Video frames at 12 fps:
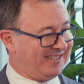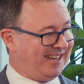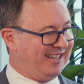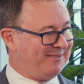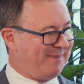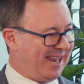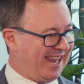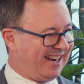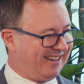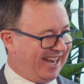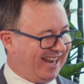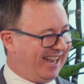sending the
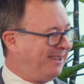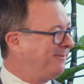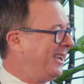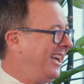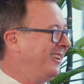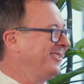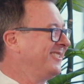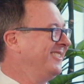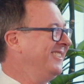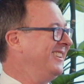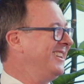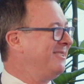backup out,
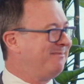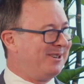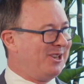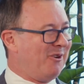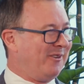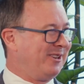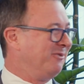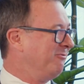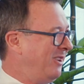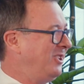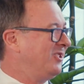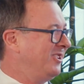but no one can
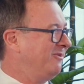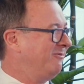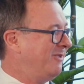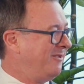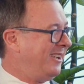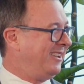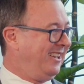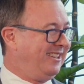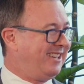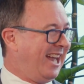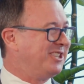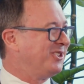reach it without
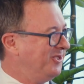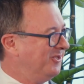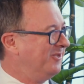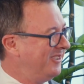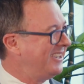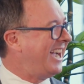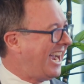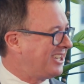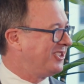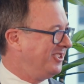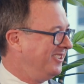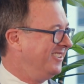intentional
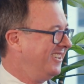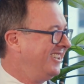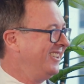action.